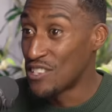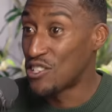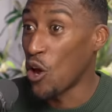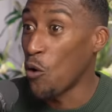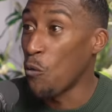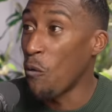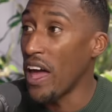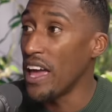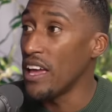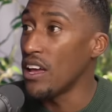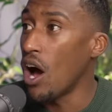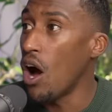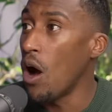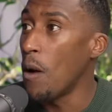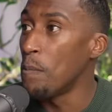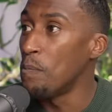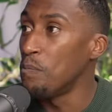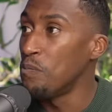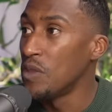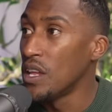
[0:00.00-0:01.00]
So wait,
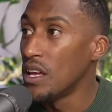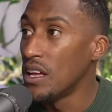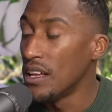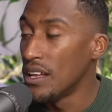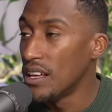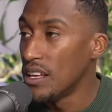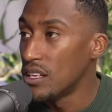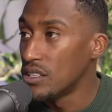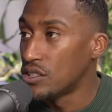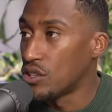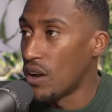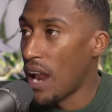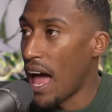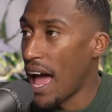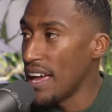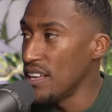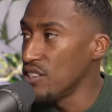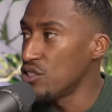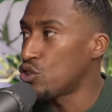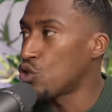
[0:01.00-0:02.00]
um, so
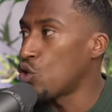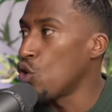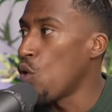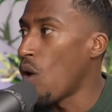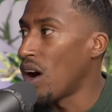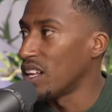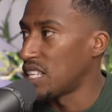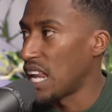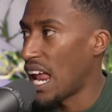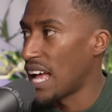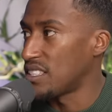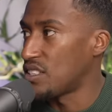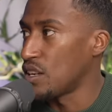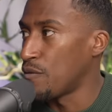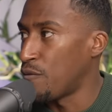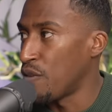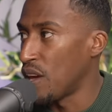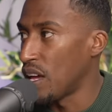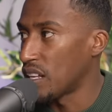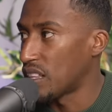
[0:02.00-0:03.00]
like in school, I'd like
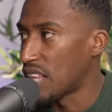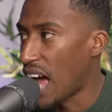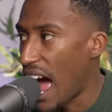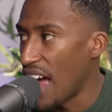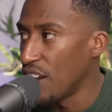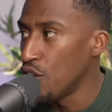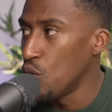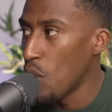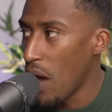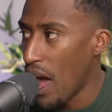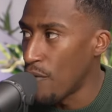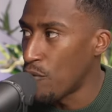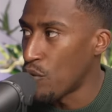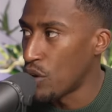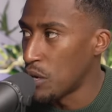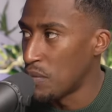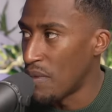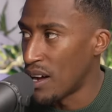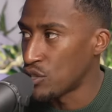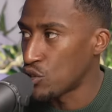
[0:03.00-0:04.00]
to think that I knew
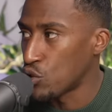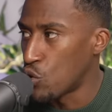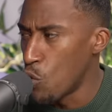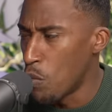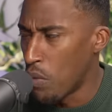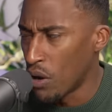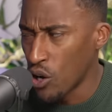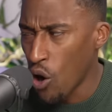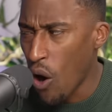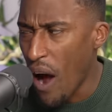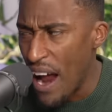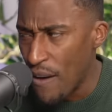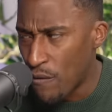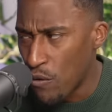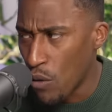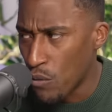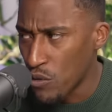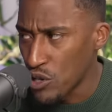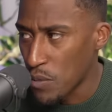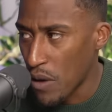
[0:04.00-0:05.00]
everyone in my school, but not
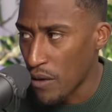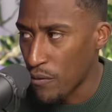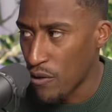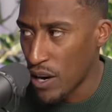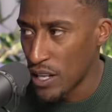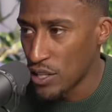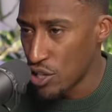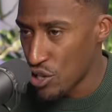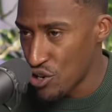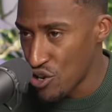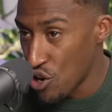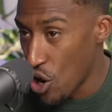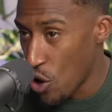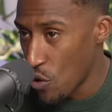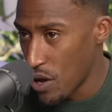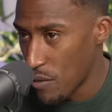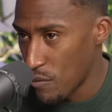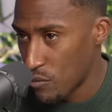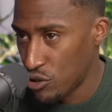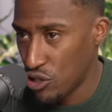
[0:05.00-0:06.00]
everyone was my friend. Did you
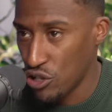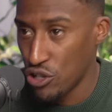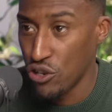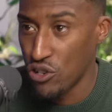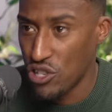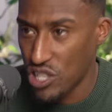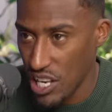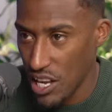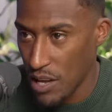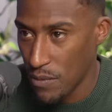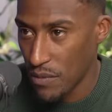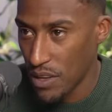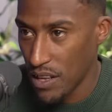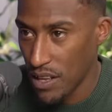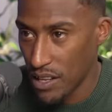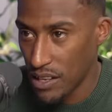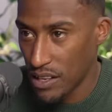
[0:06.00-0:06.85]
know him? Did you see him?